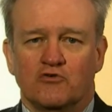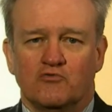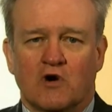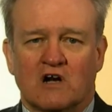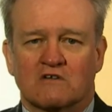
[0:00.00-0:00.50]

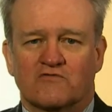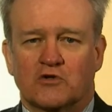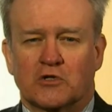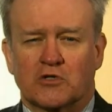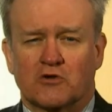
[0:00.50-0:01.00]
good work
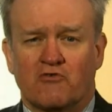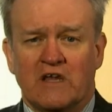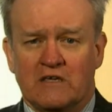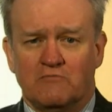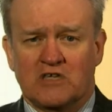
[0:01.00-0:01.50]
that has
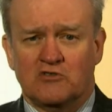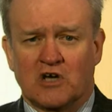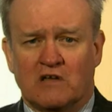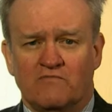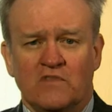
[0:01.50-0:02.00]
already been
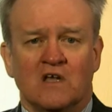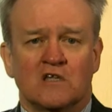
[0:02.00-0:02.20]
done